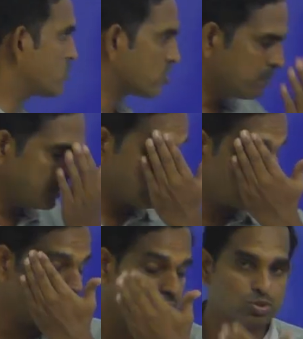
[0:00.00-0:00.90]
should be
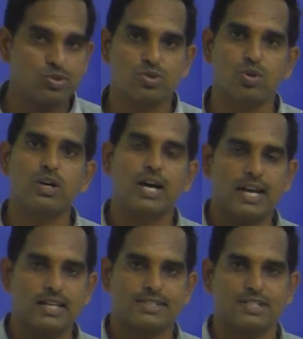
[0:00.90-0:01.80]
able to store
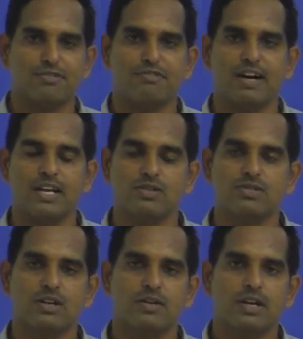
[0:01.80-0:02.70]
a list of
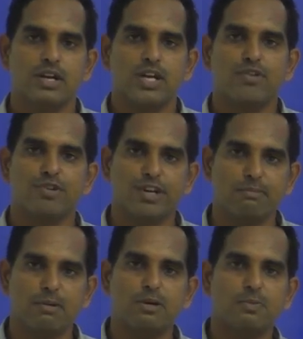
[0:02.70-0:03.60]
values. If you
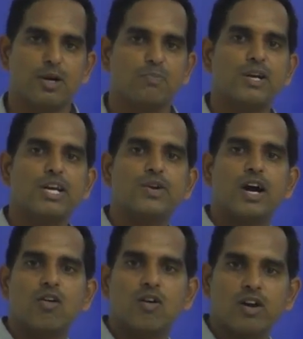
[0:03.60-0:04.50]
remember properly, you
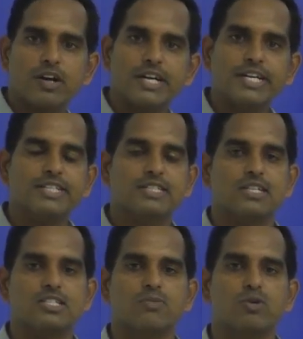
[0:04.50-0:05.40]
have already
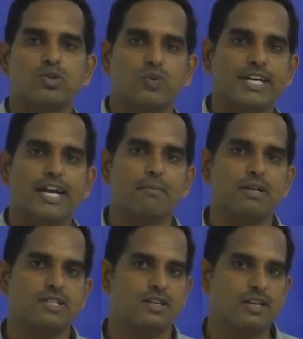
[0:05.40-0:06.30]
discussed about
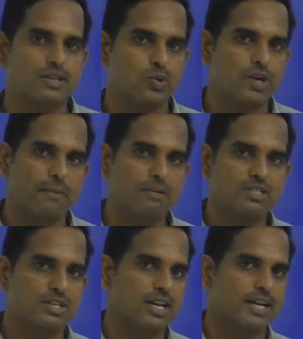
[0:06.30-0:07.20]
one-dimensional and
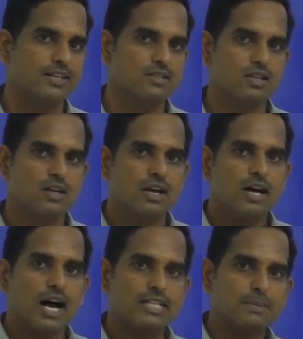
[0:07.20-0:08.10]
two-dimensional arrays.
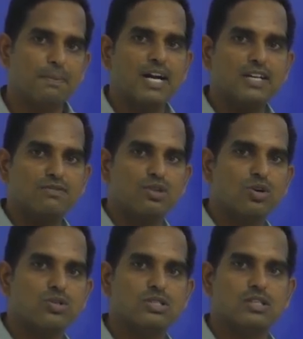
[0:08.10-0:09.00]
As a part of
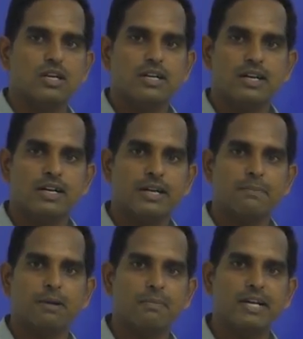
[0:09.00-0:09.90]
those
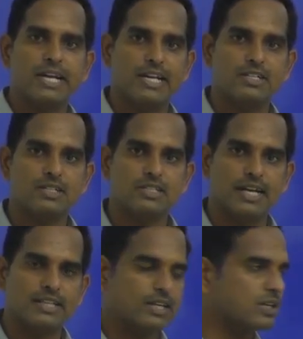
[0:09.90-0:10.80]
implementations,
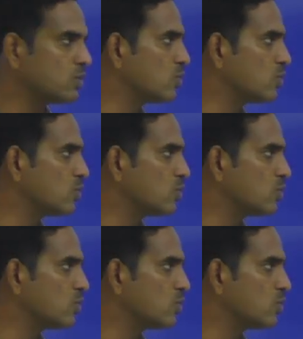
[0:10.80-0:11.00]
I think you